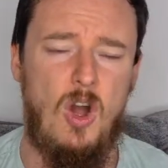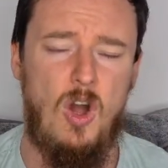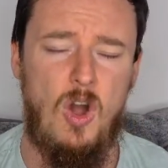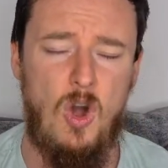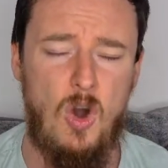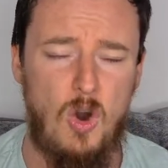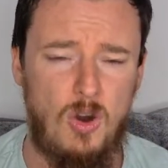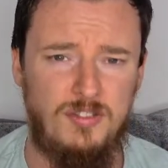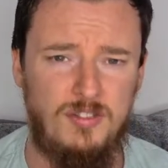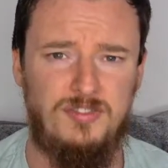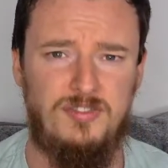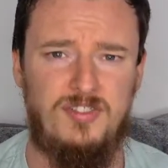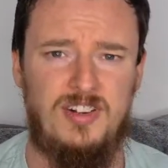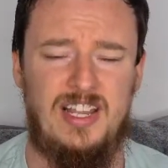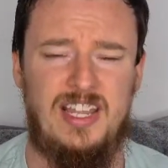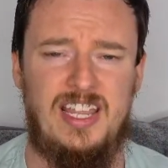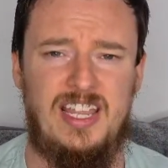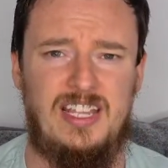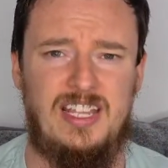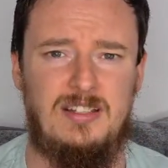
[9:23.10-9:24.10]

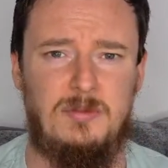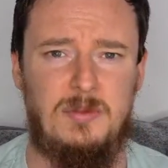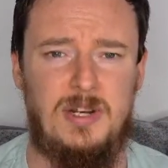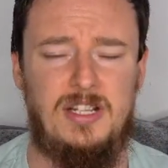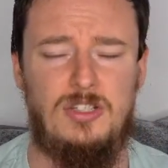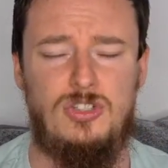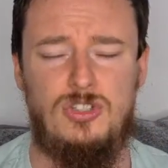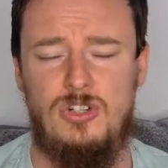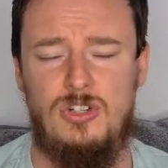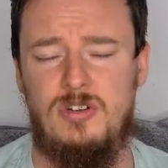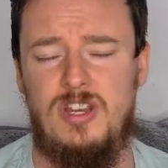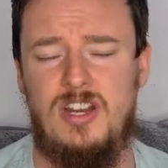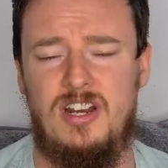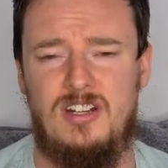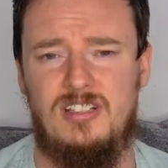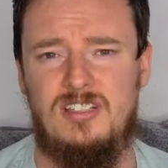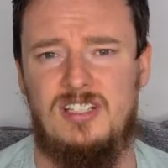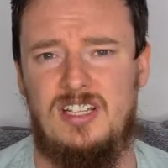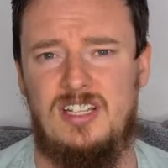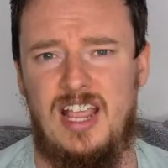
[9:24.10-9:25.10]
hopefully within 2
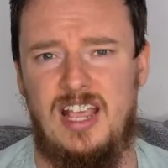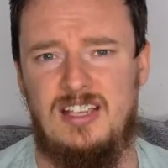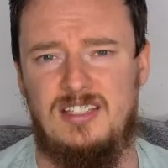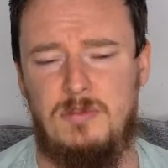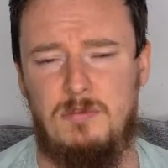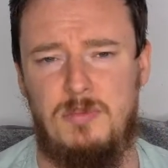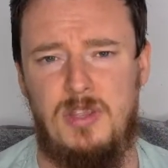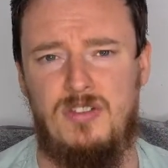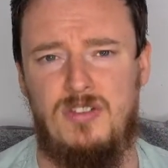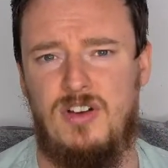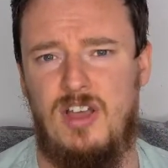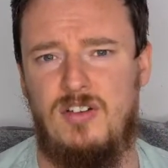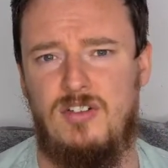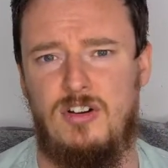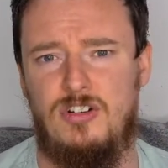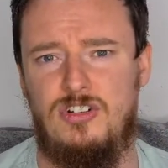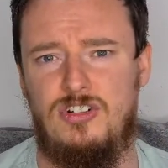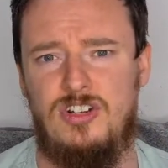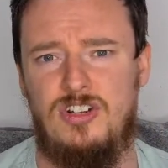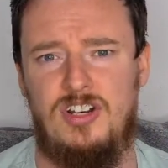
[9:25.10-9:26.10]
years on the S&P
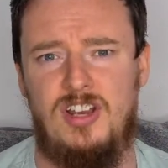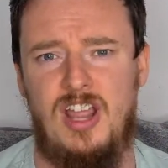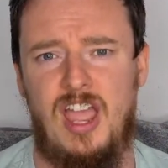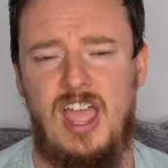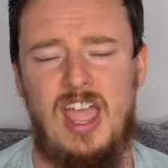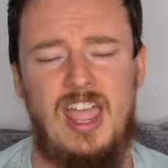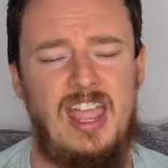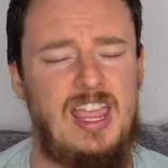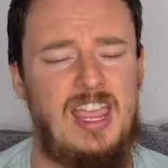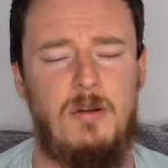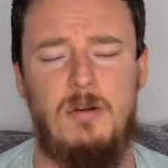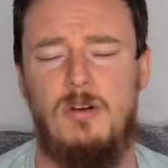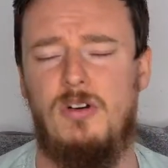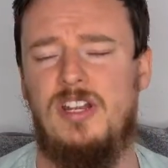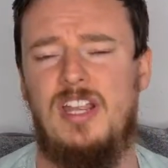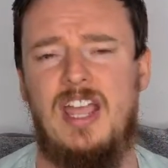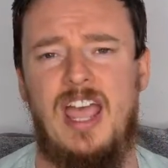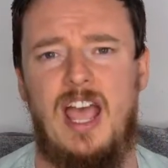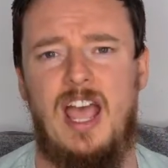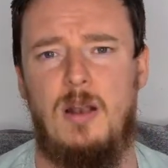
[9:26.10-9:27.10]
500, it will
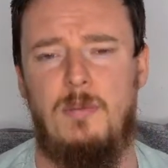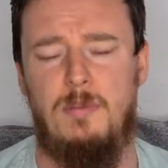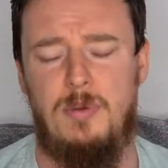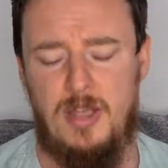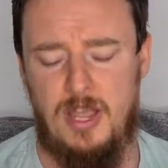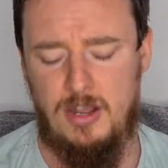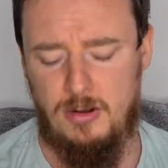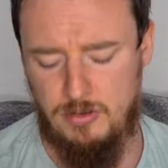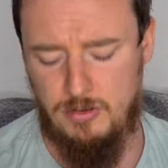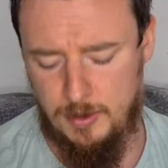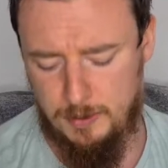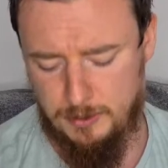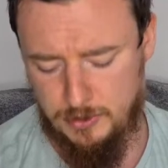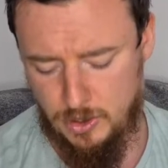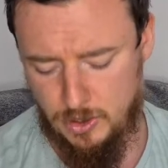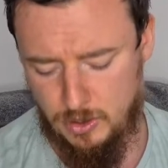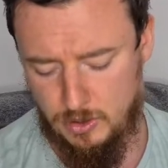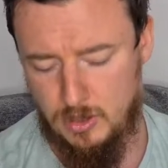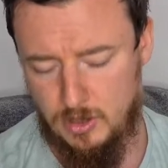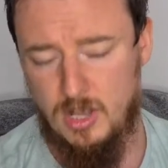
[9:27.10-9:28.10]
only help
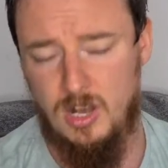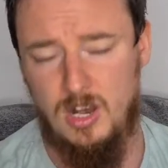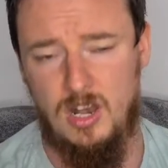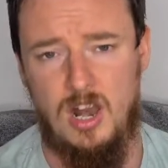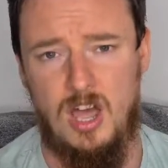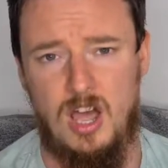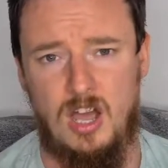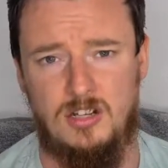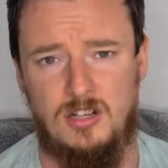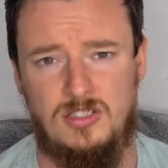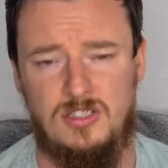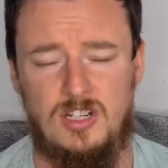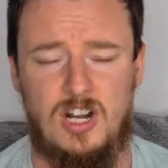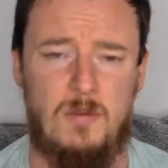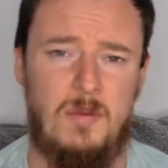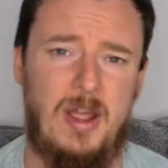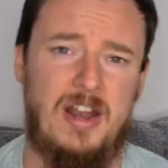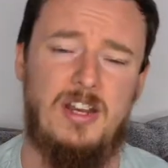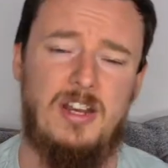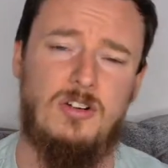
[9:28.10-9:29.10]
crypto long
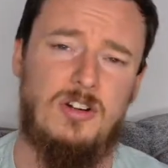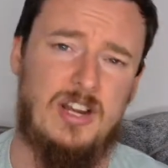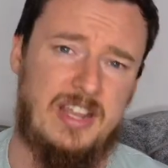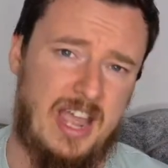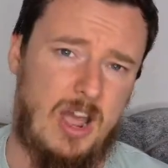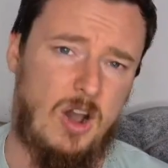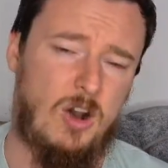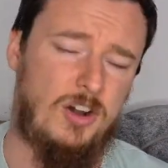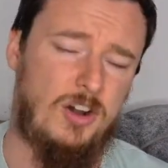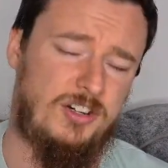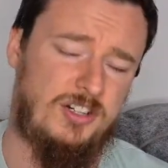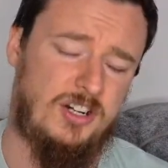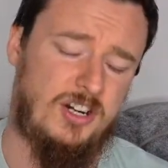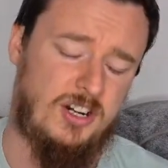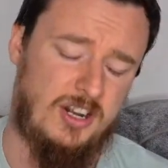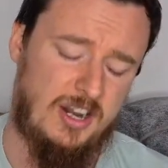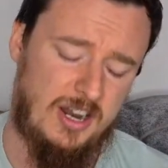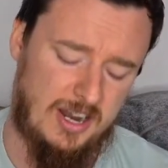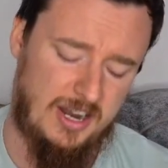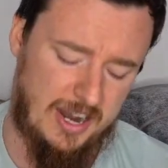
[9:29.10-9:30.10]
term. And you're going to get
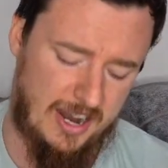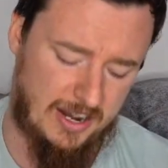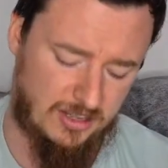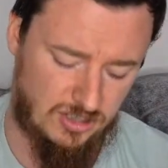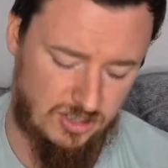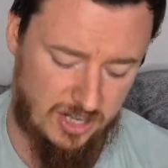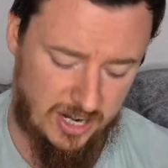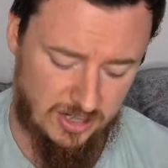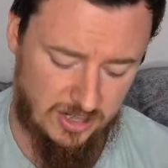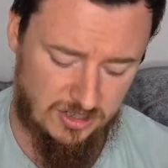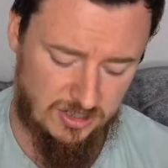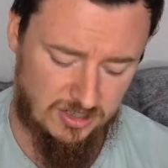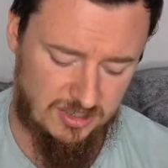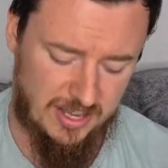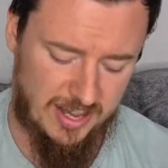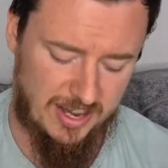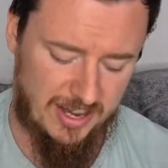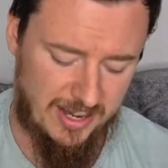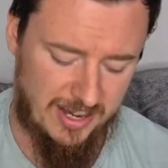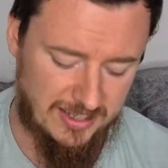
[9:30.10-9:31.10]
other exchanges
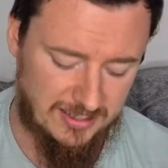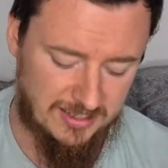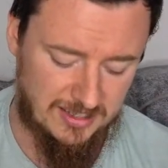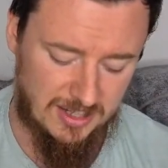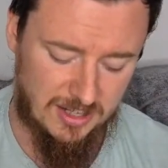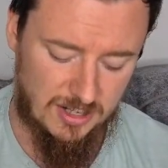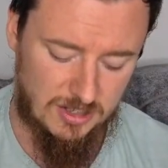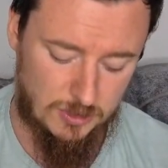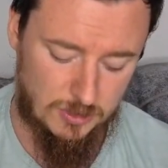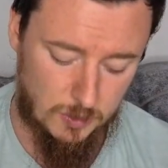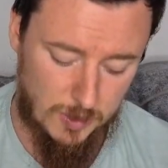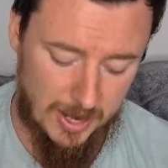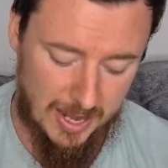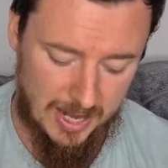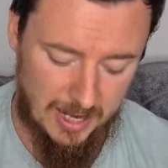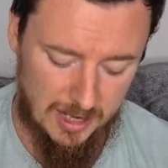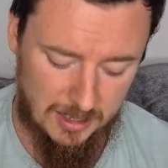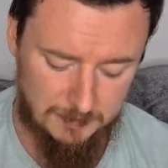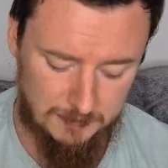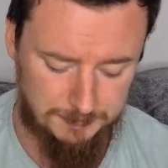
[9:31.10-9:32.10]
then listing as
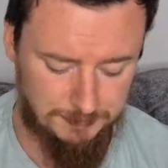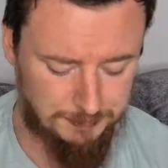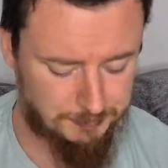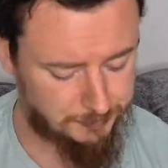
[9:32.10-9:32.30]
well,